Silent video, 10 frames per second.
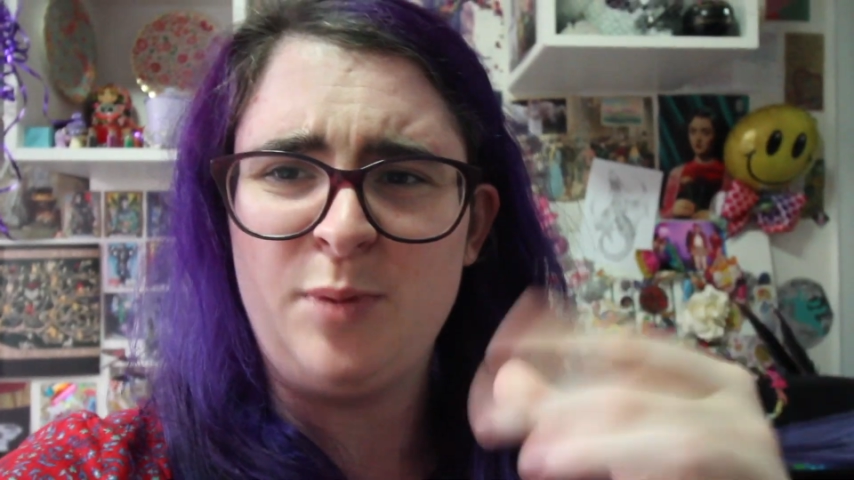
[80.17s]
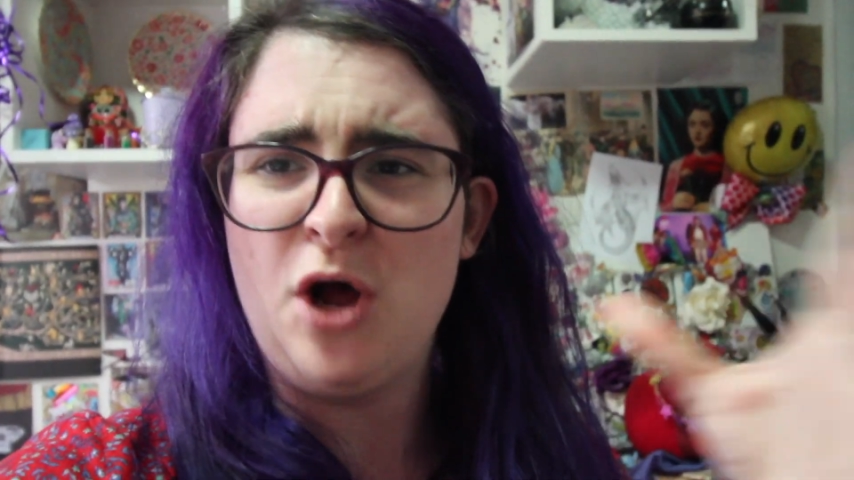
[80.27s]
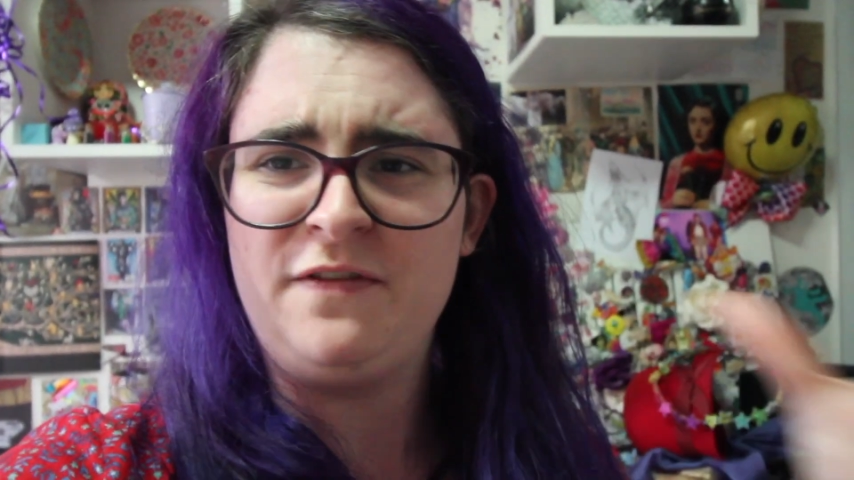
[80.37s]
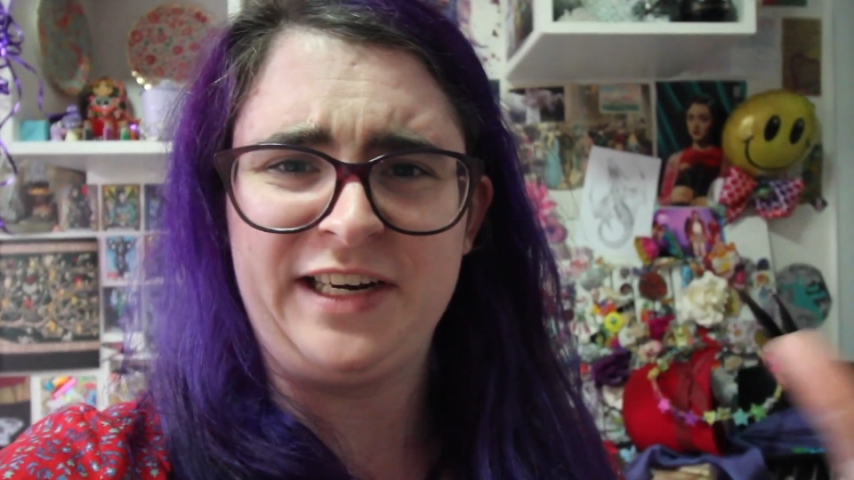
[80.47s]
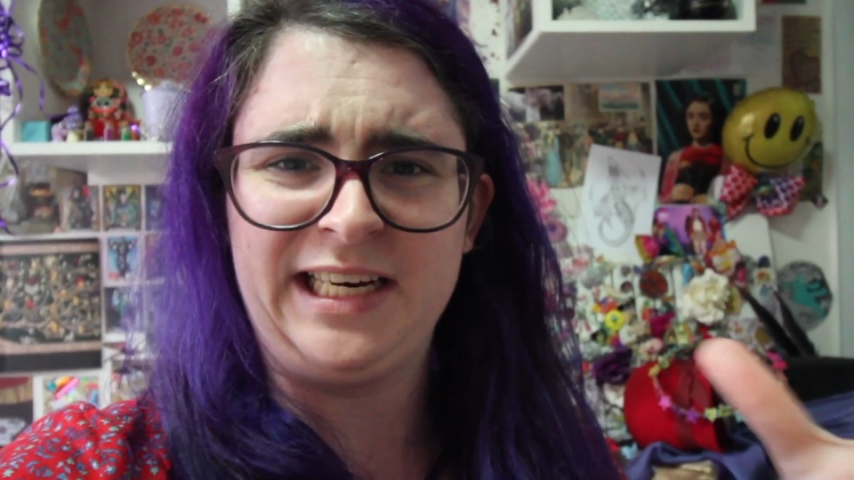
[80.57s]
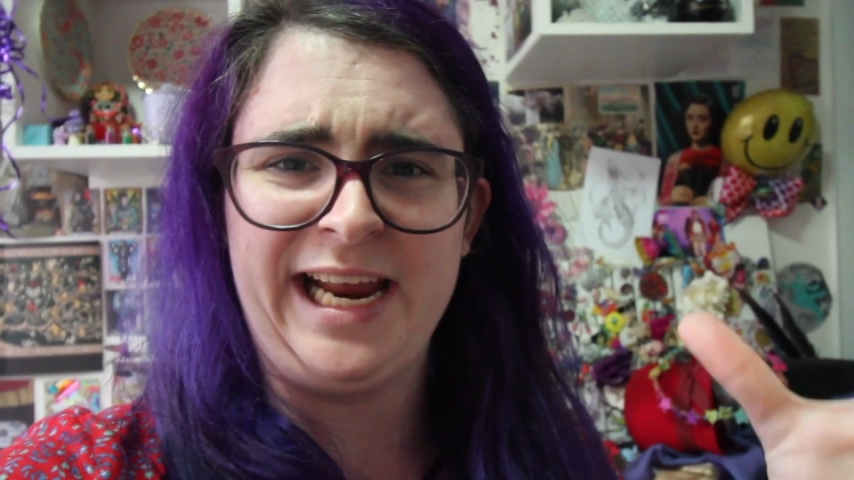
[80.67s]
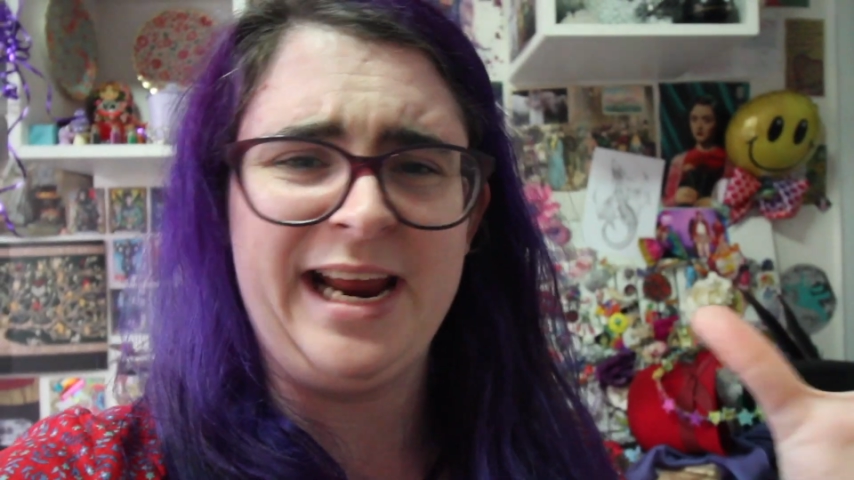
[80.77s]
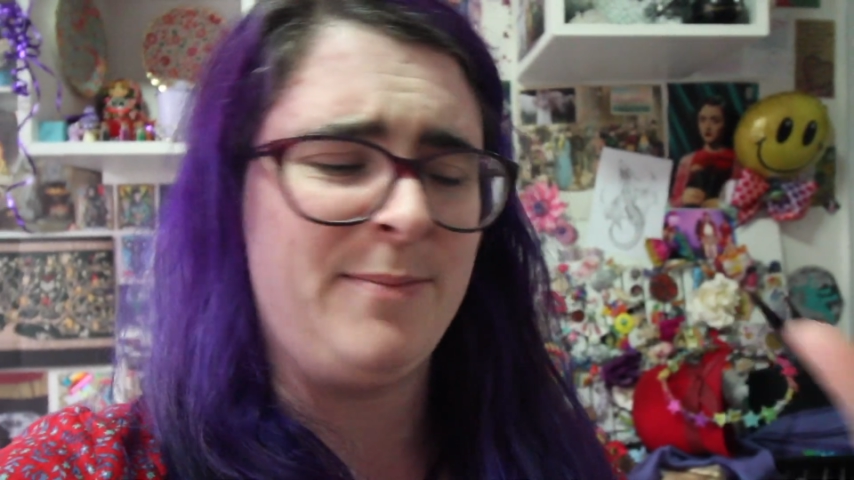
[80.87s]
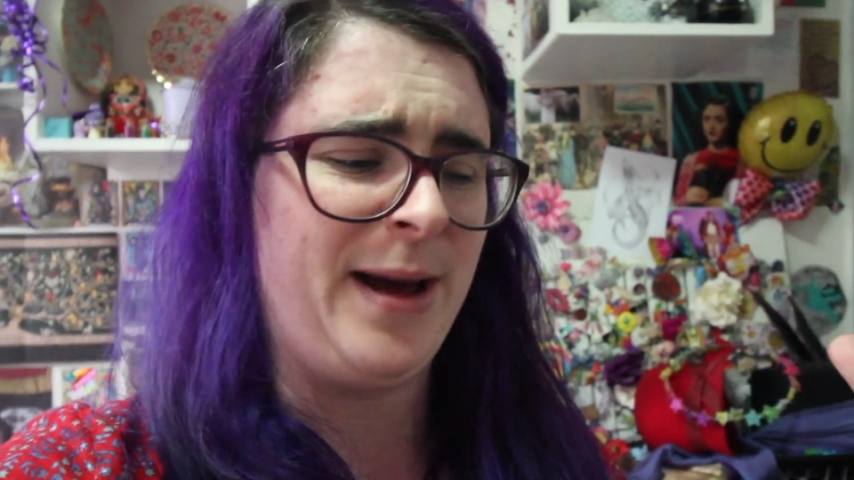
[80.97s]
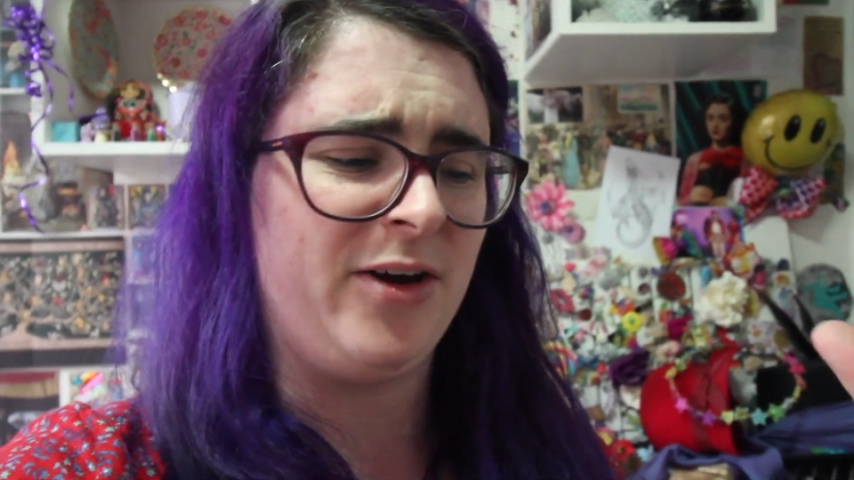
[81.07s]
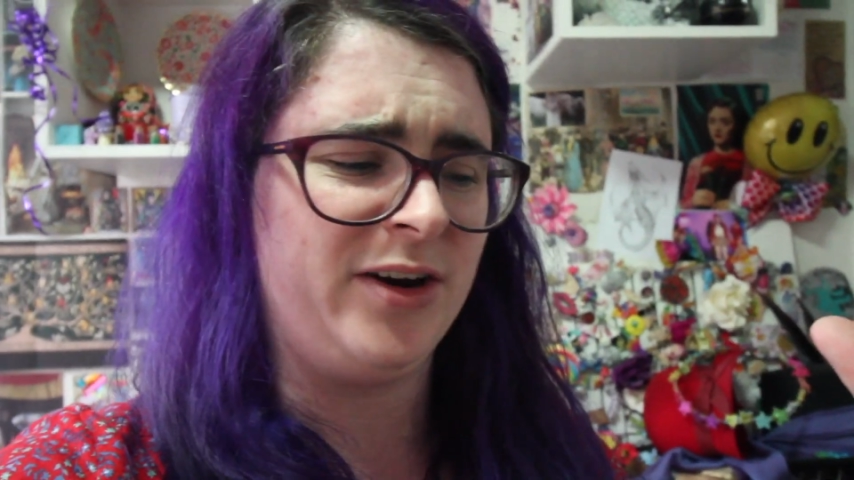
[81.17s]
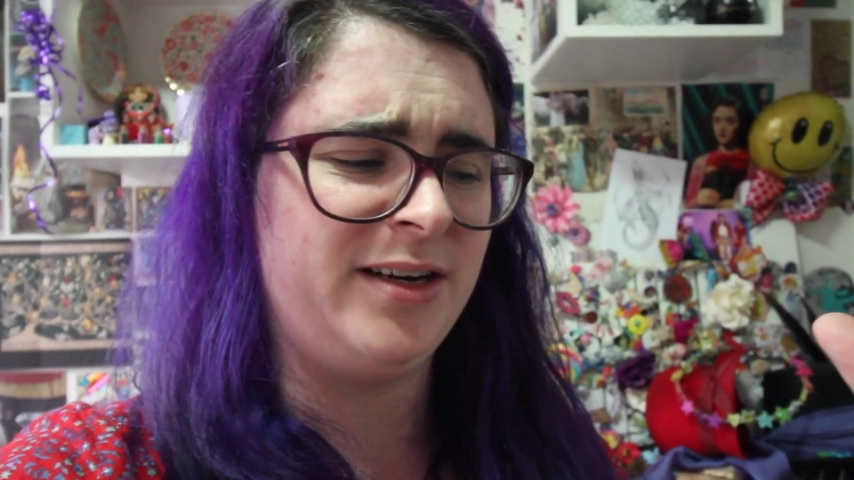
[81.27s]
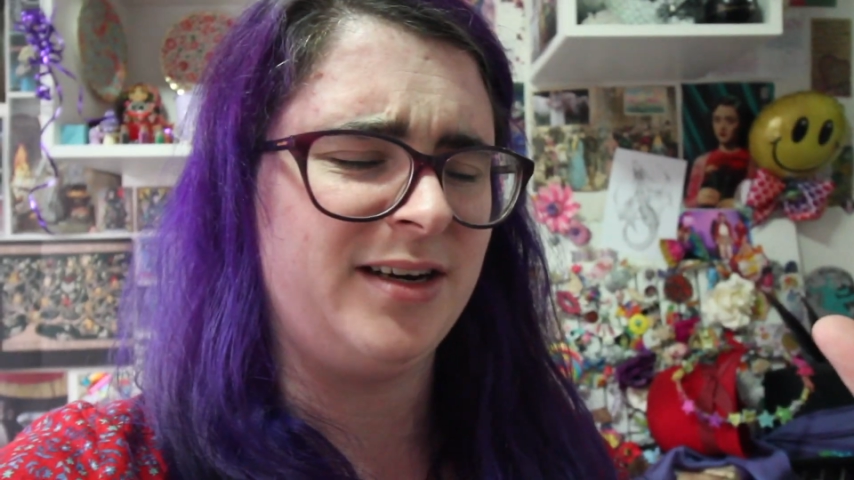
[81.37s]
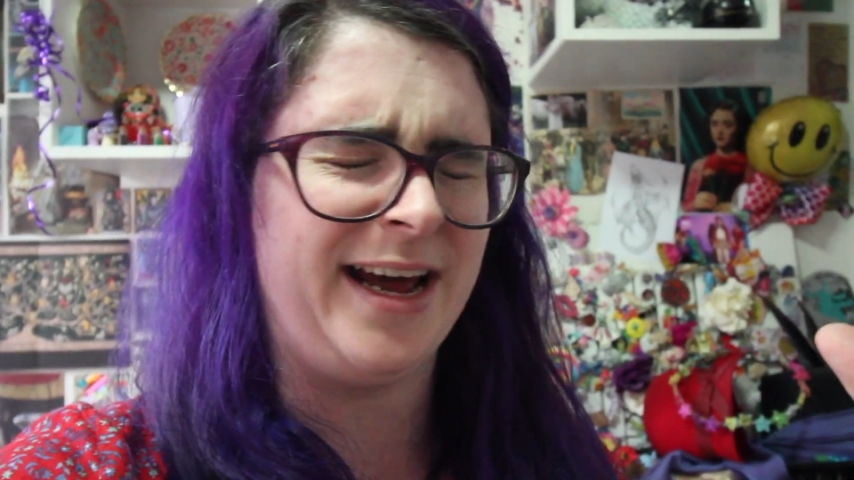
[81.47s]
perfectly about it.